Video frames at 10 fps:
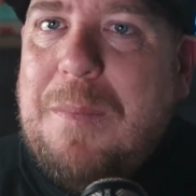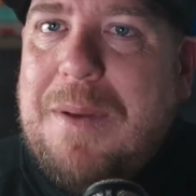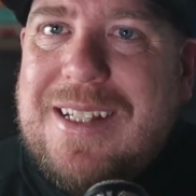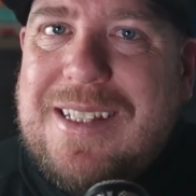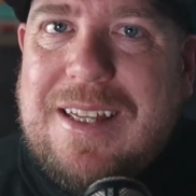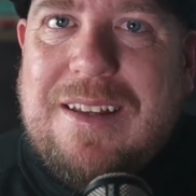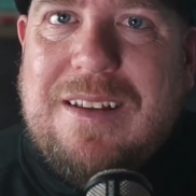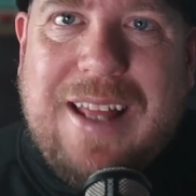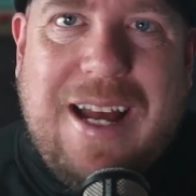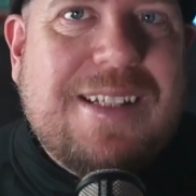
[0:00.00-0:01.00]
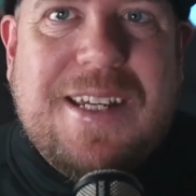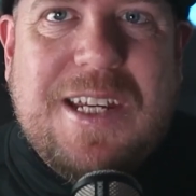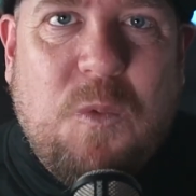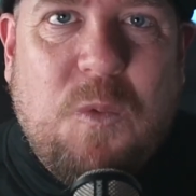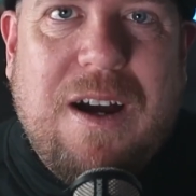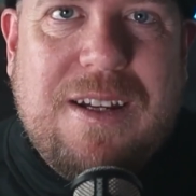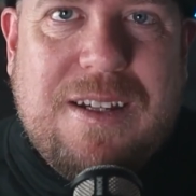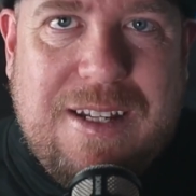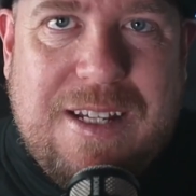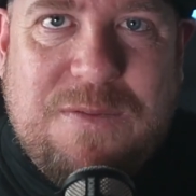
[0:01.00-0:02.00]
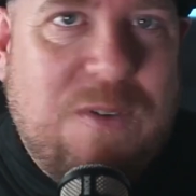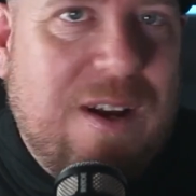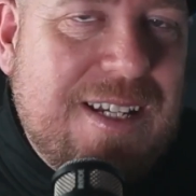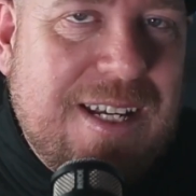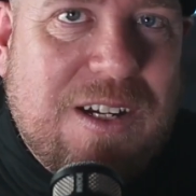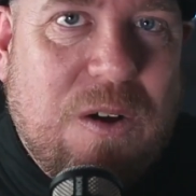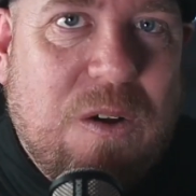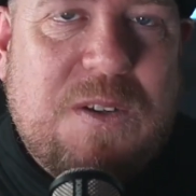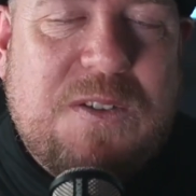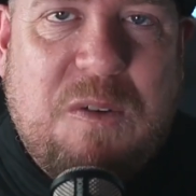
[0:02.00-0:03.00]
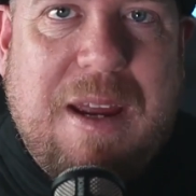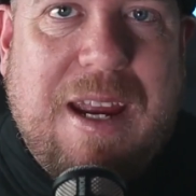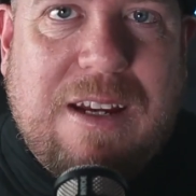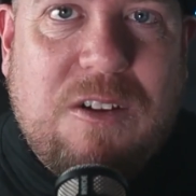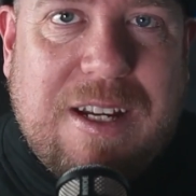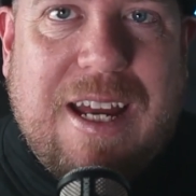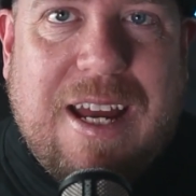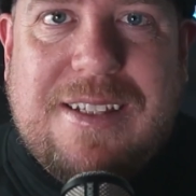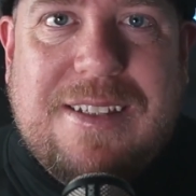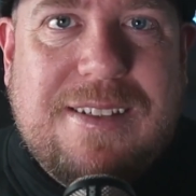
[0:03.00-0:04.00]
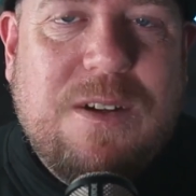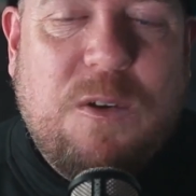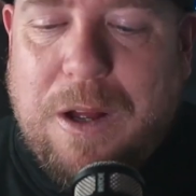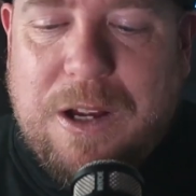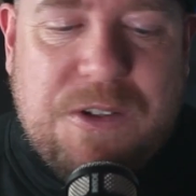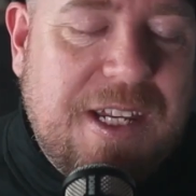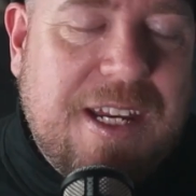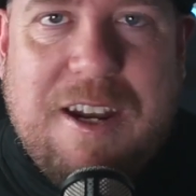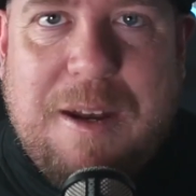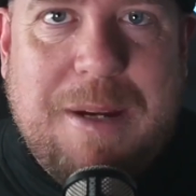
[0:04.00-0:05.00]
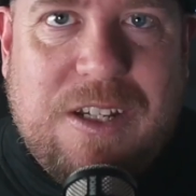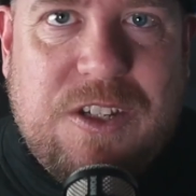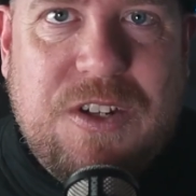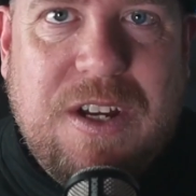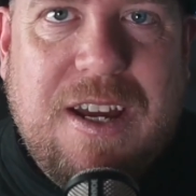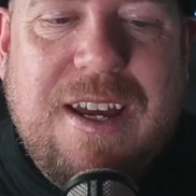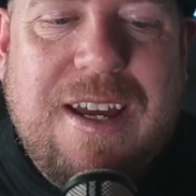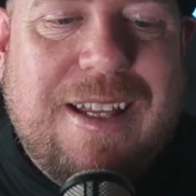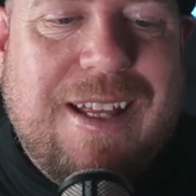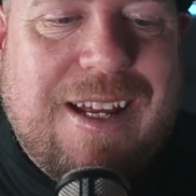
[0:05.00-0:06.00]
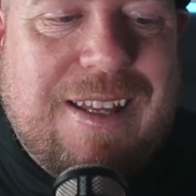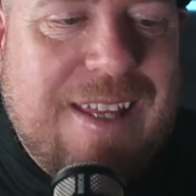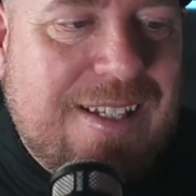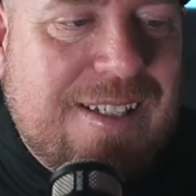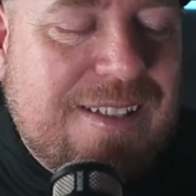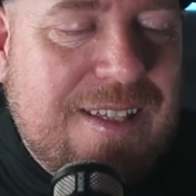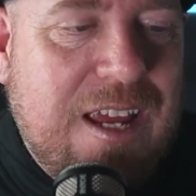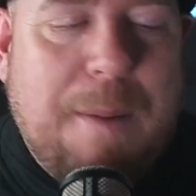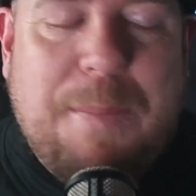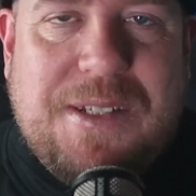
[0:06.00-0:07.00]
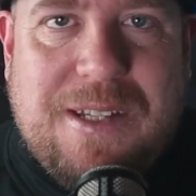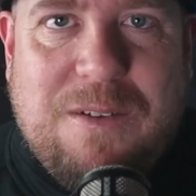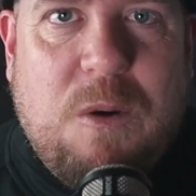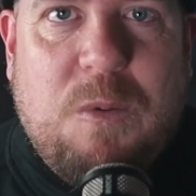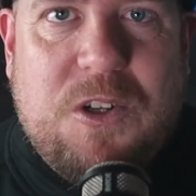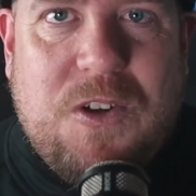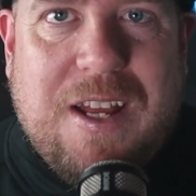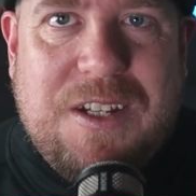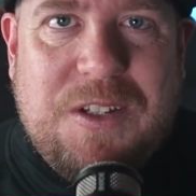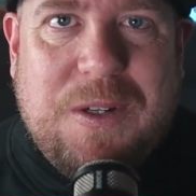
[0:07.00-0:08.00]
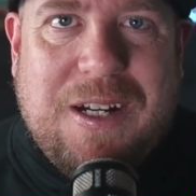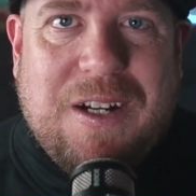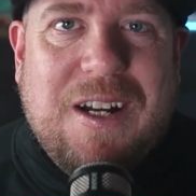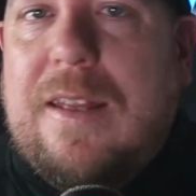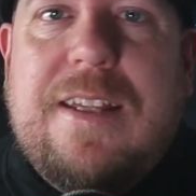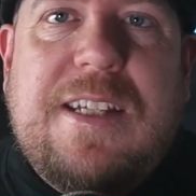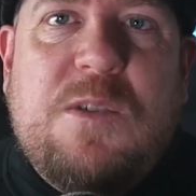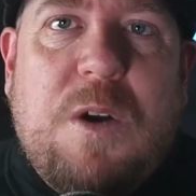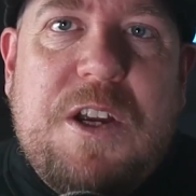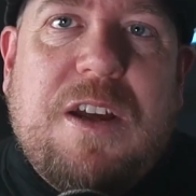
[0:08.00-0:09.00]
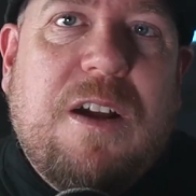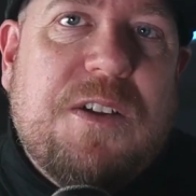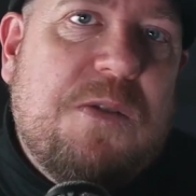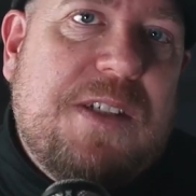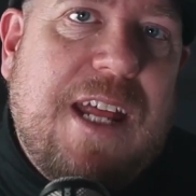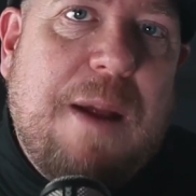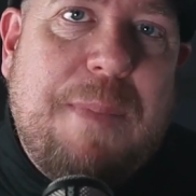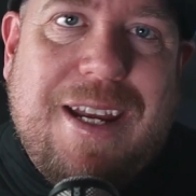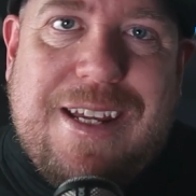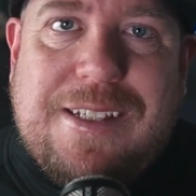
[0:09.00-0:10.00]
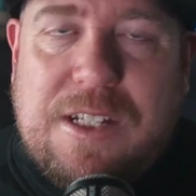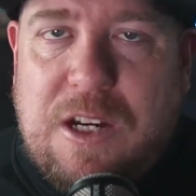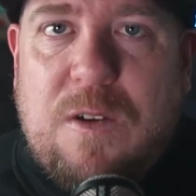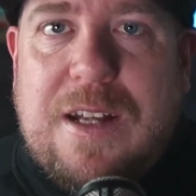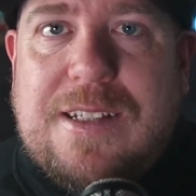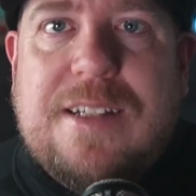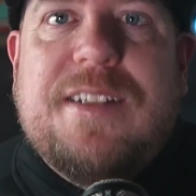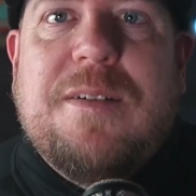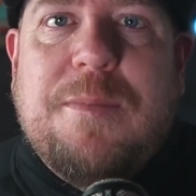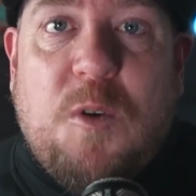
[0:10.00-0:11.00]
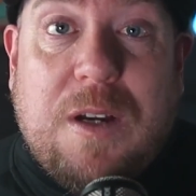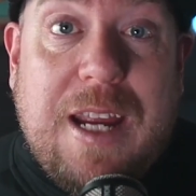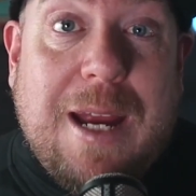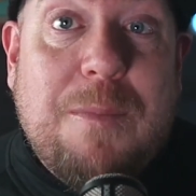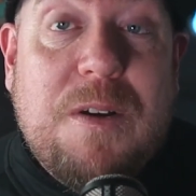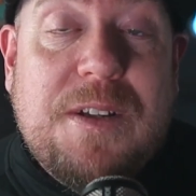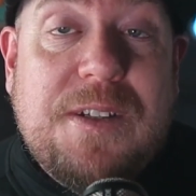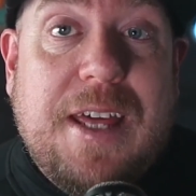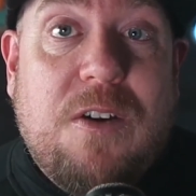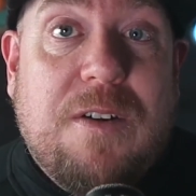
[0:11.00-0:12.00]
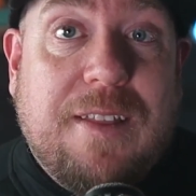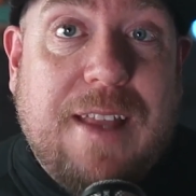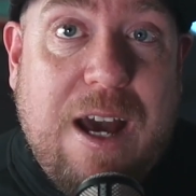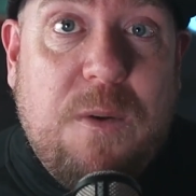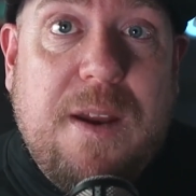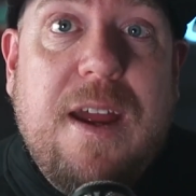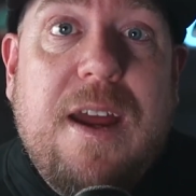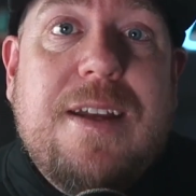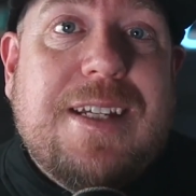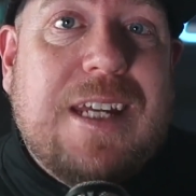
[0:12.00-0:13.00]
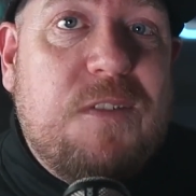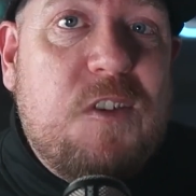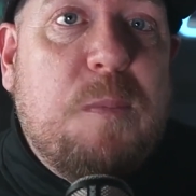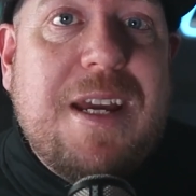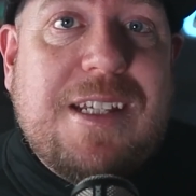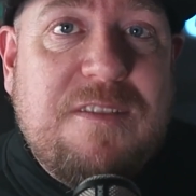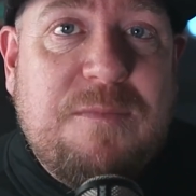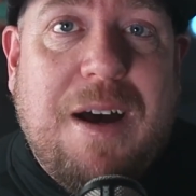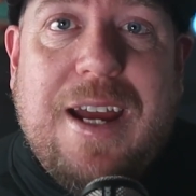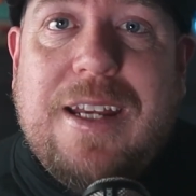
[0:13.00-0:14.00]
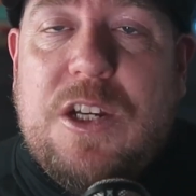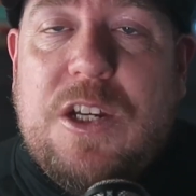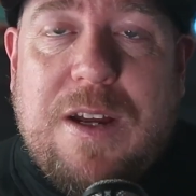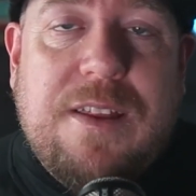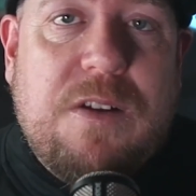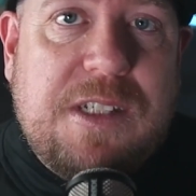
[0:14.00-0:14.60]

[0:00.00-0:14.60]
because the last thing you want is frantic calls from angry guests while you're sitting on a beach. Like, that's the opposite of what we're trying to do here. This is where you can also set up any security system or cameras that are allowed to give you peace of mind during their